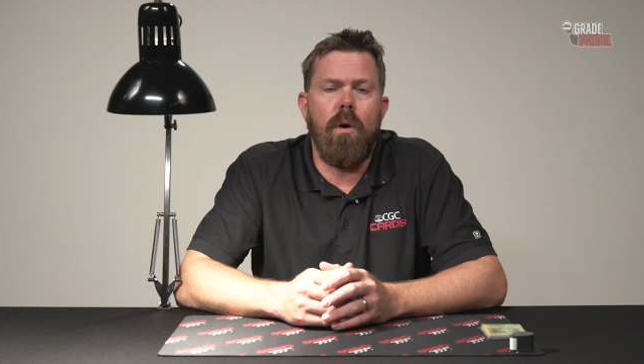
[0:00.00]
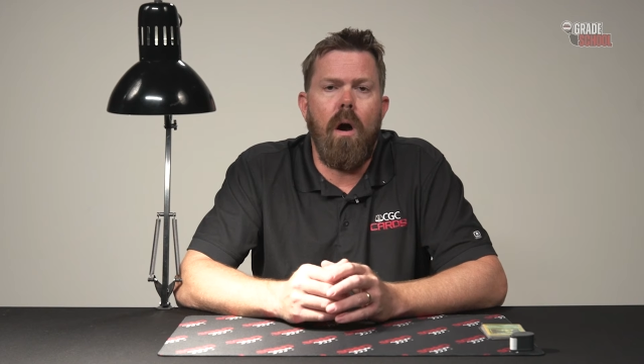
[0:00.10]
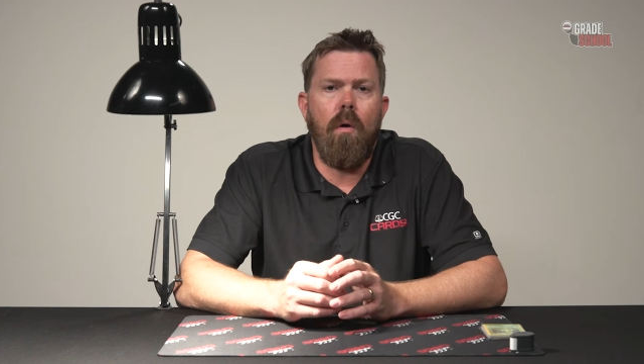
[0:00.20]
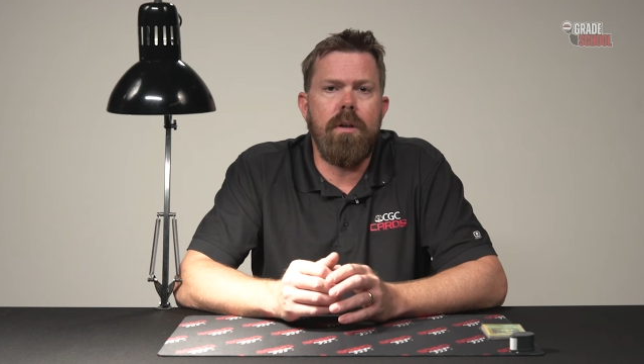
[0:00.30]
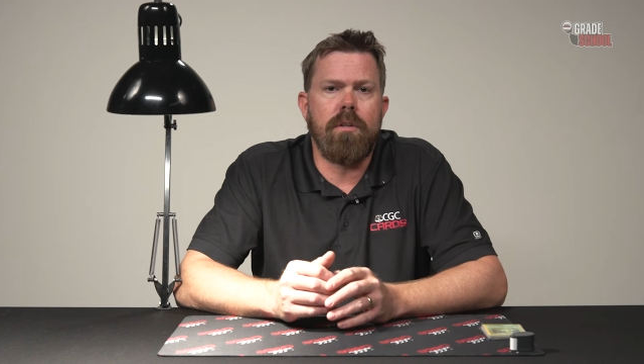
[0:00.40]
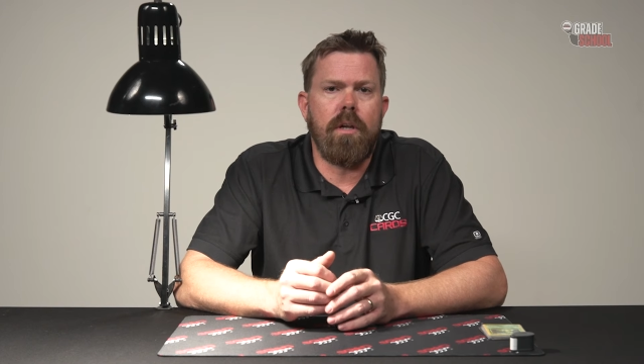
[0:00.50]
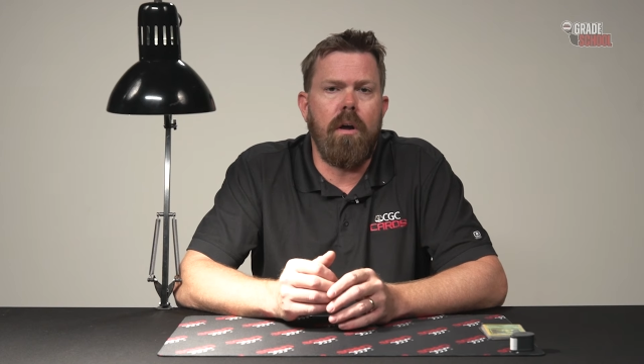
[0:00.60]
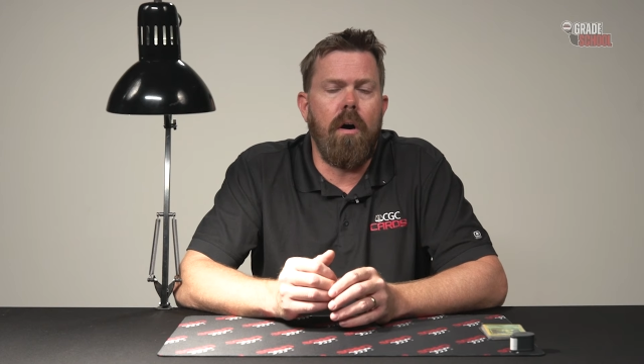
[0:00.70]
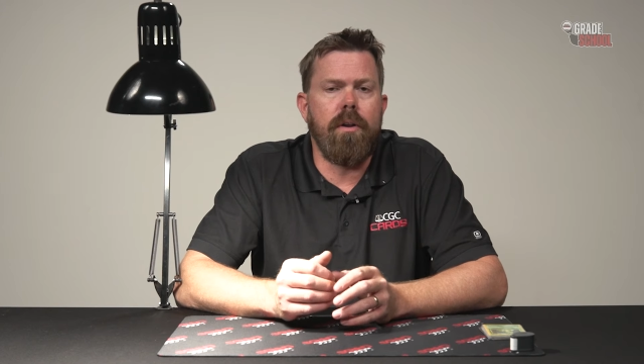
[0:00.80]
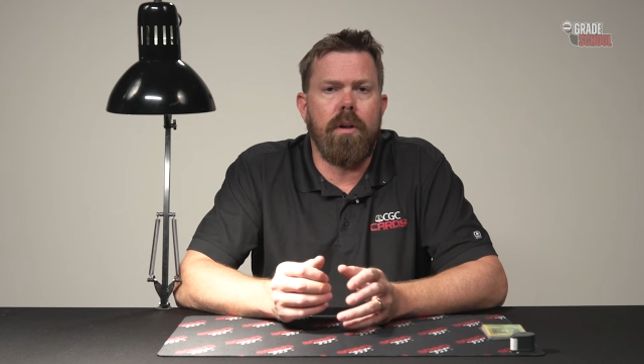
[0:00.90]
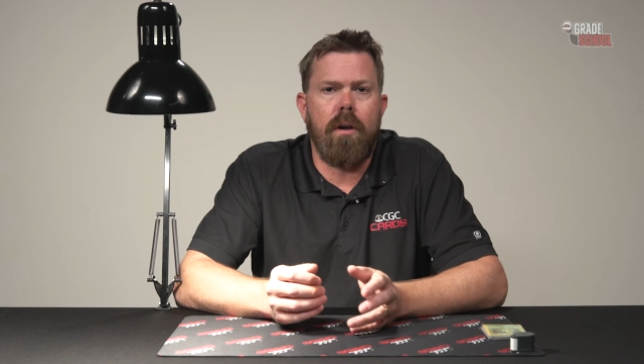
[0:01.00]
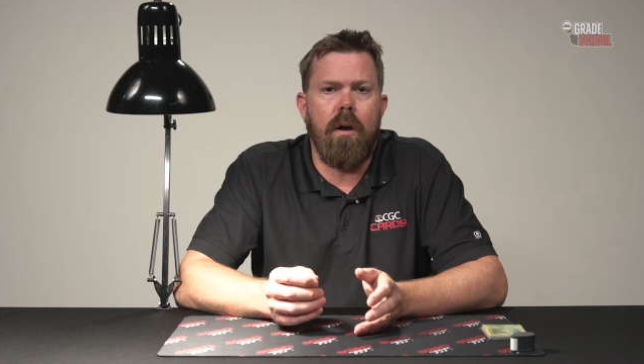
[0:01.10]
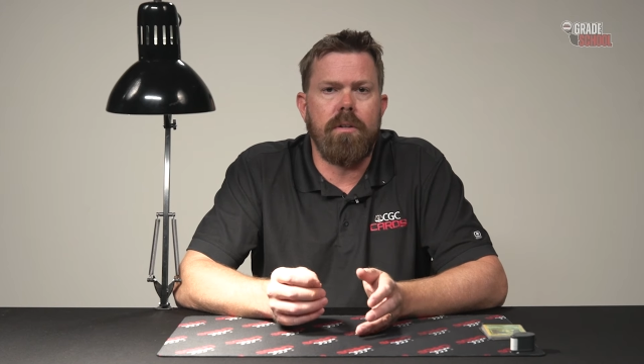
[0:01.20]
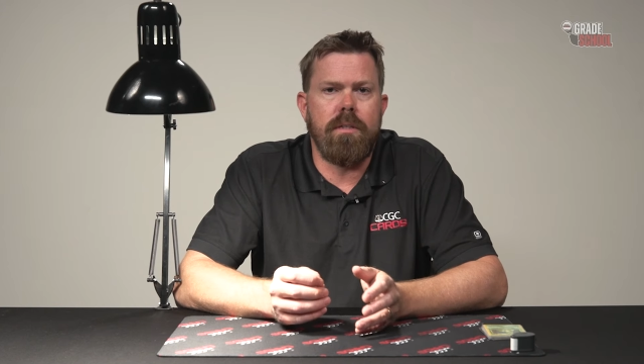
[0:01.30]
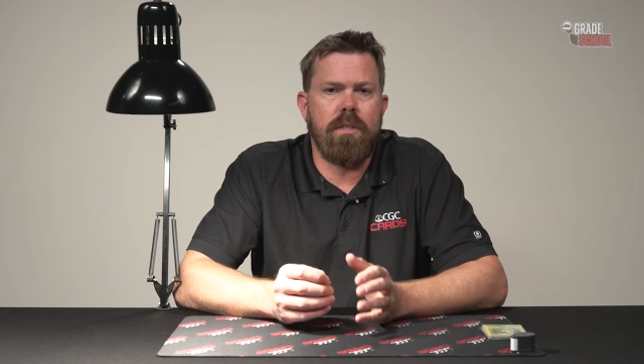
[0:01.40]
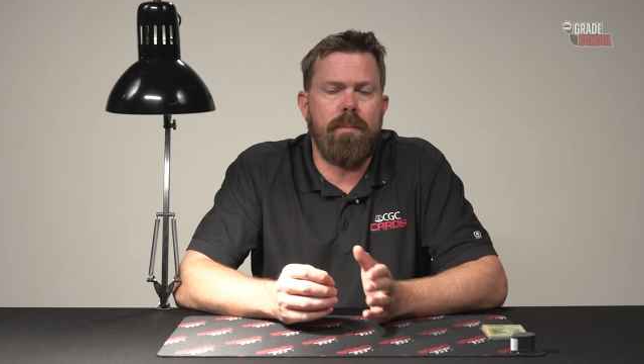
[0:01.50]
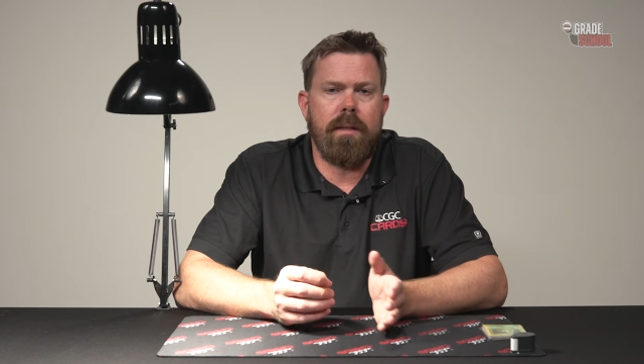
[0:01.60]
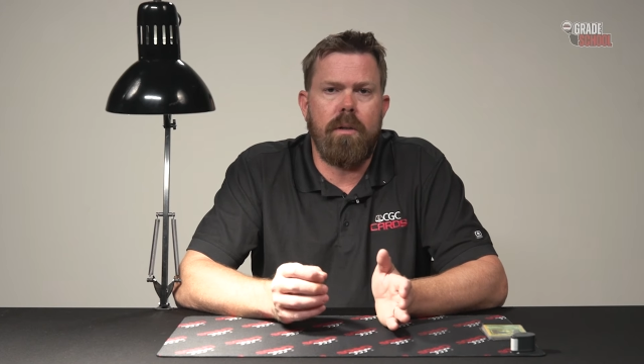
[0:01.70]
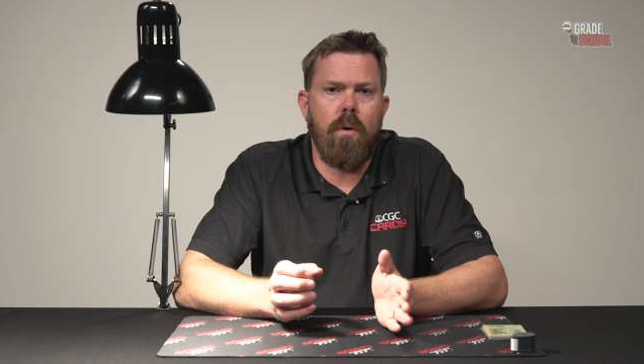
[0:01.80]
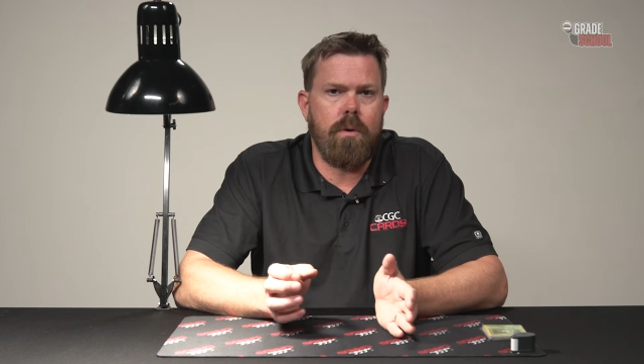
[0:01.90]
always look at all your cards and
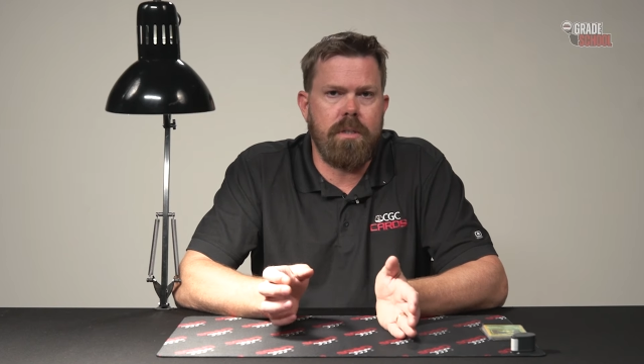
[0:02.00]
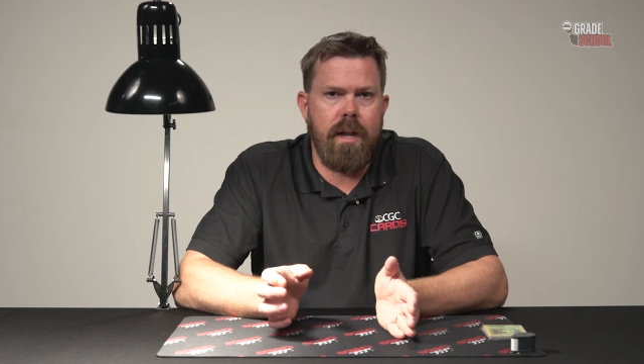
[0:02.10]
inspect the corners